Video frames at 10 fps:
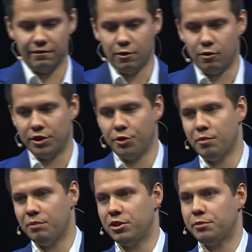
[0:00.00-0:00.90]
or the human
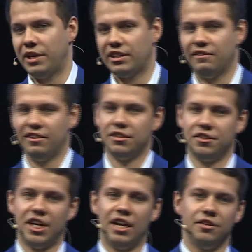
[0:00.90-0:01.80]
perspective, it's a
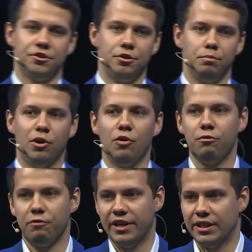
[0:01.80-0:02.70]
challenge to both
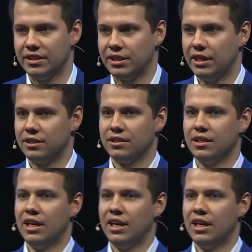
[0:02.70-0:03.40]
in the sense.